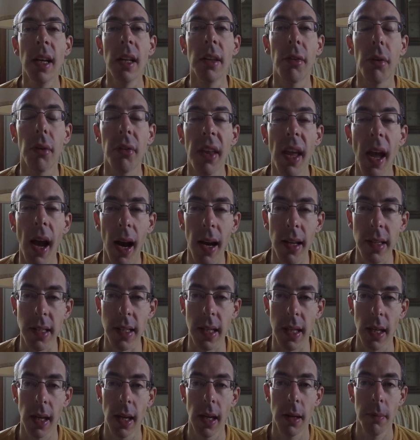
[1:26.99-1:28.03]
so they
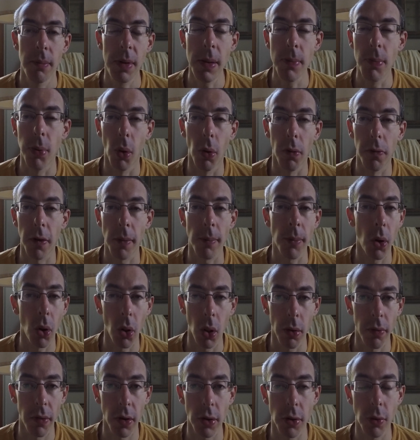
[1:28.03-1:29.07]
asked people from
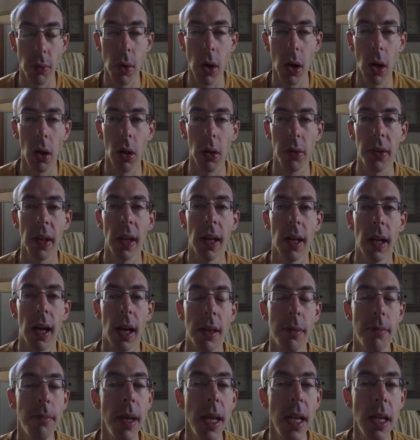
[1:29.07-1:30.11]
all over the world,
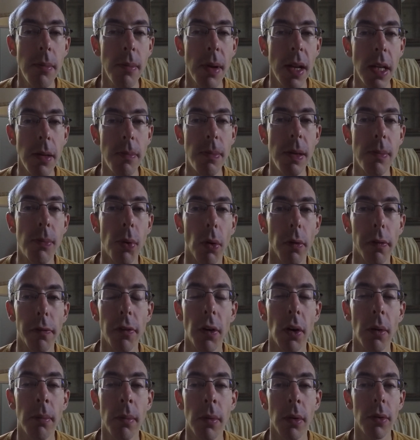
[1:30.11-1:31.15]
and many people
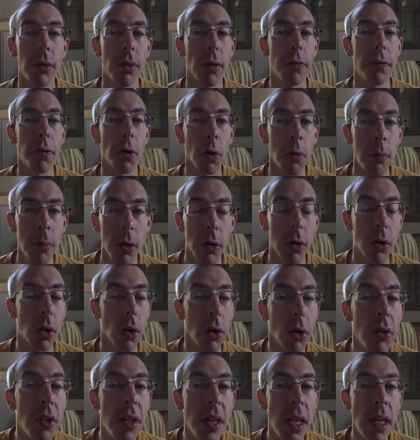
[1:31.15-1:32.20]
from the former
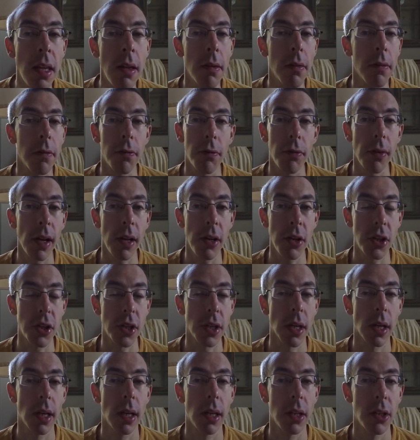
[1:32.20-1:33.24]
colony,
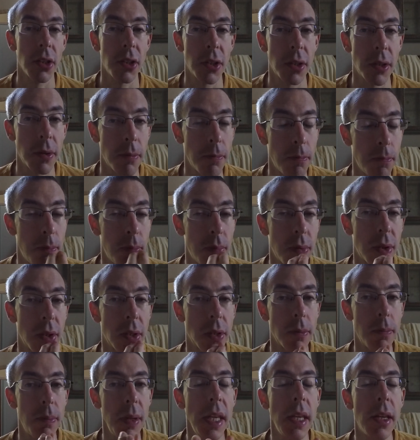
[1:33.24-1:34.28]
French
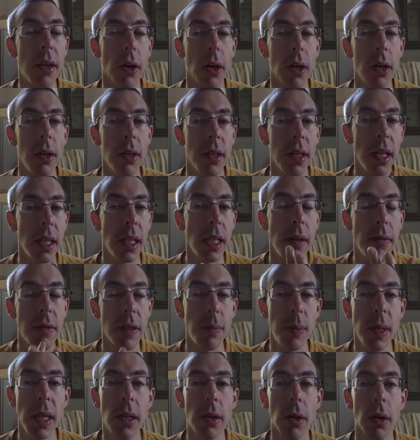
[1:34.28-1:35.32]
native
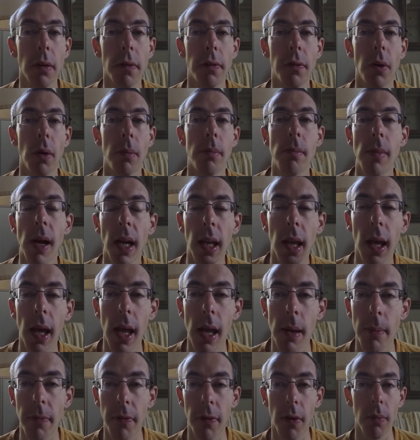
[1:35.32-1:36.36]
speaker from
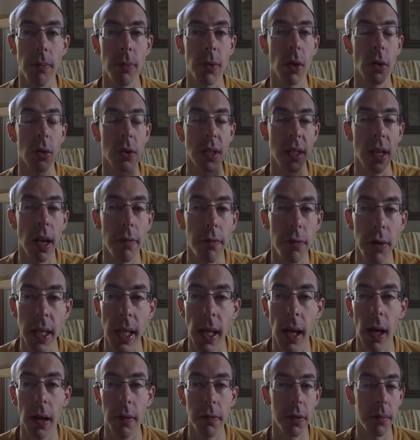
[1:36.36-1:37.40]
Maghreb, from North
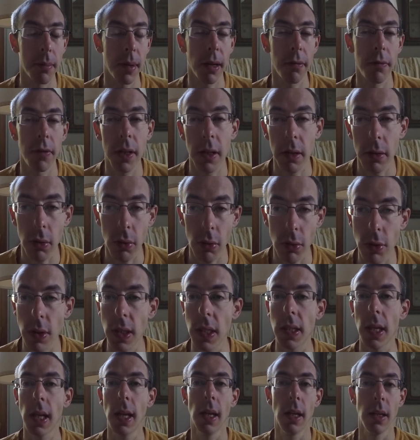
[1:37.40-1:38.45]
Africa, from African
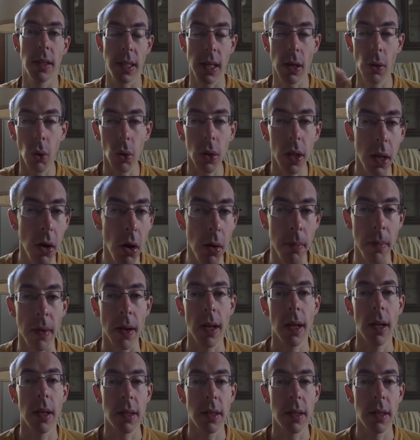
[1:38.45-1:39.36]
countries. They all come